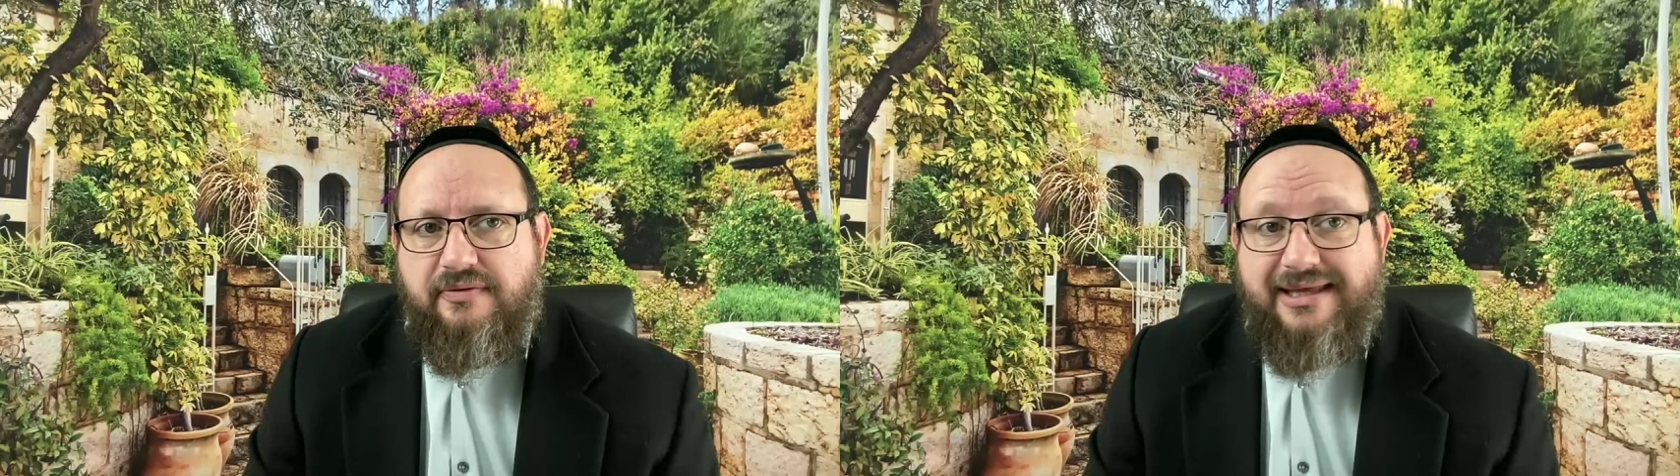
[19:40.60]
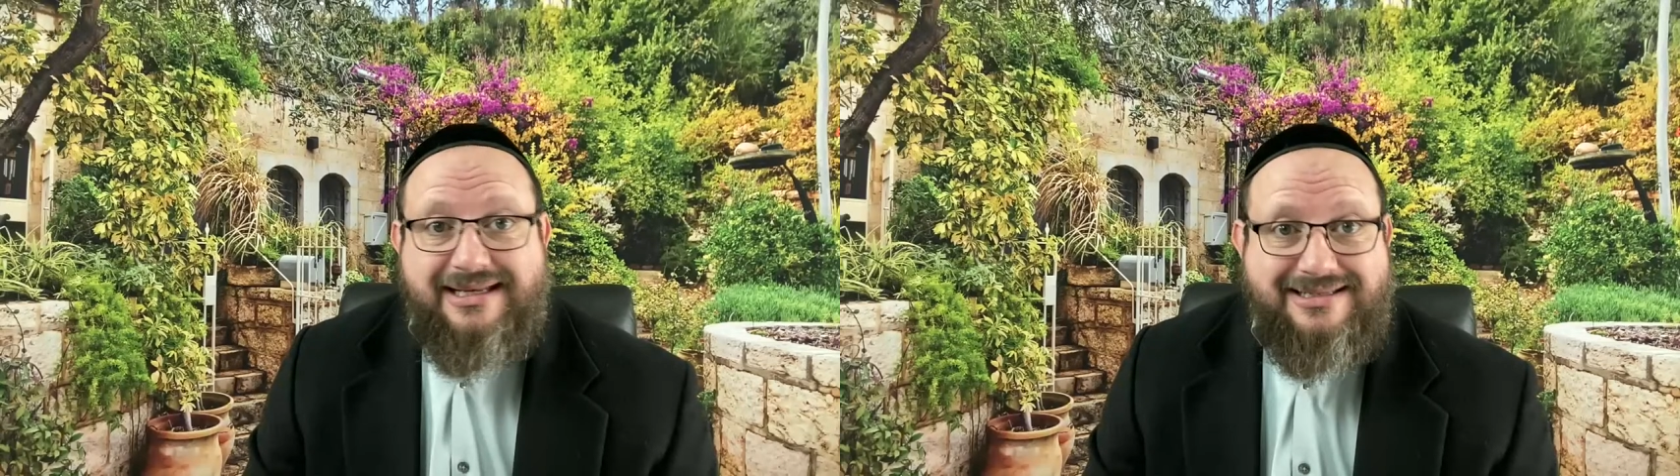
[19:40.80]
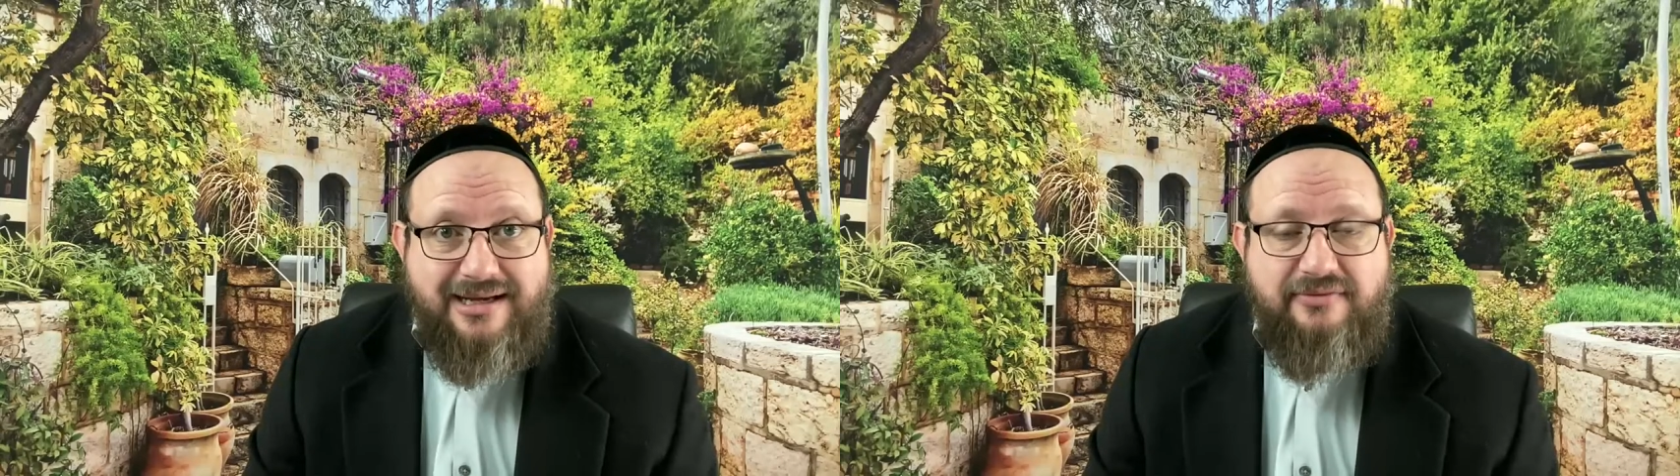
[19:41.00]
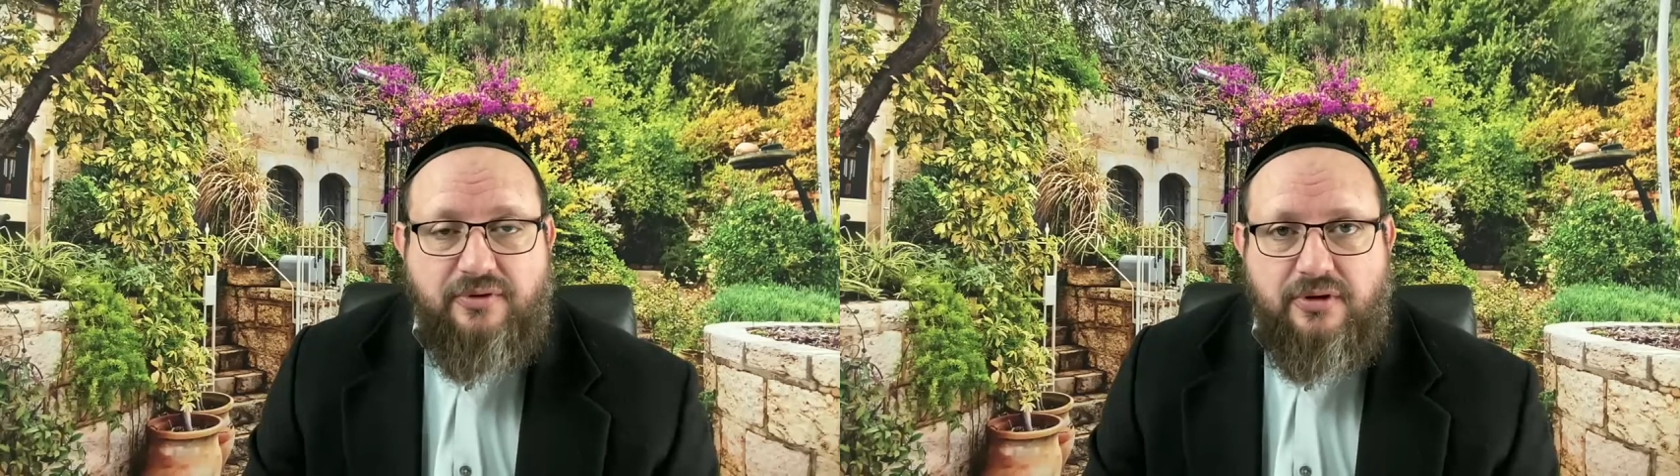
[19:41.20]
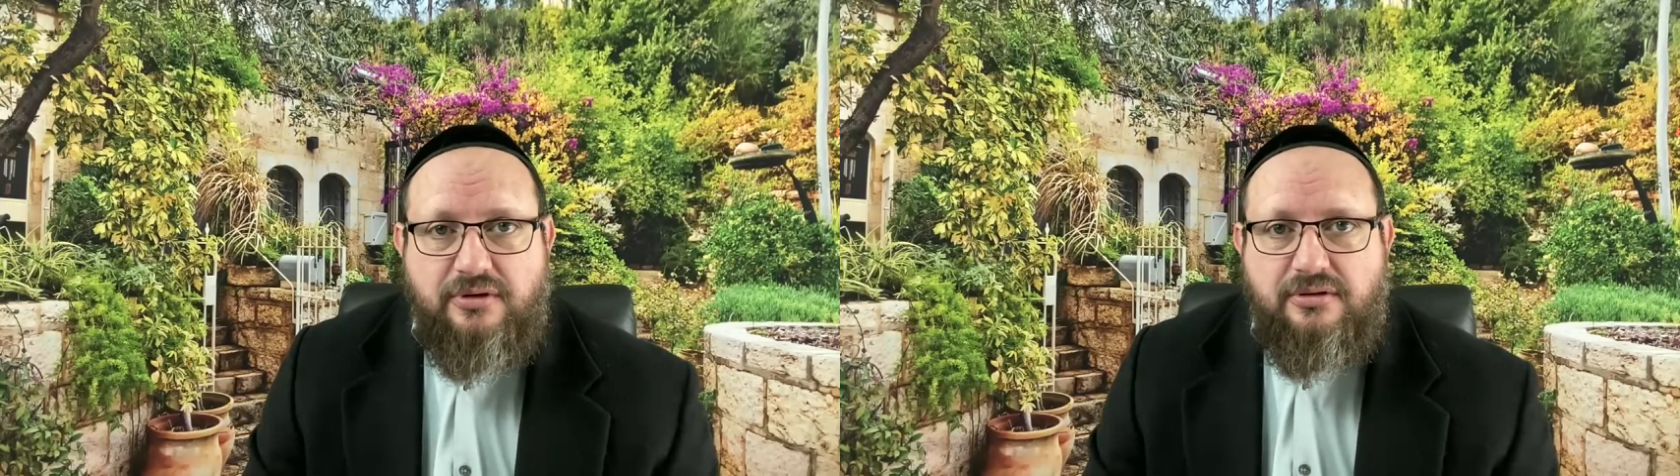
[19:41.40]
the
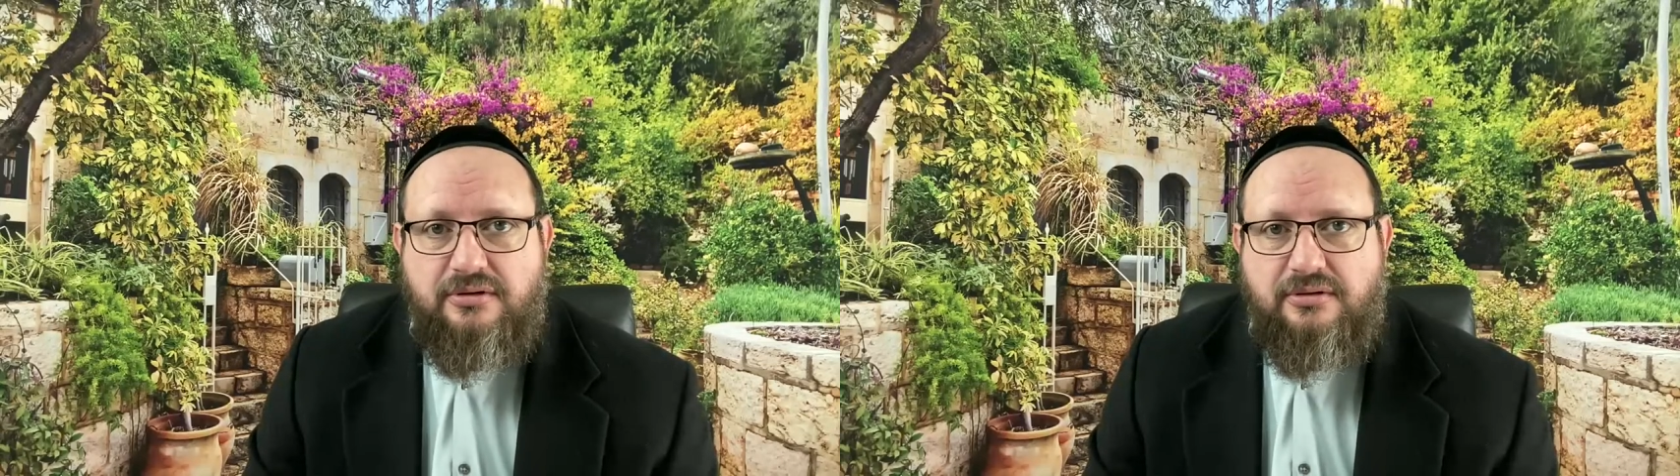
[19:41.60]
endeavor,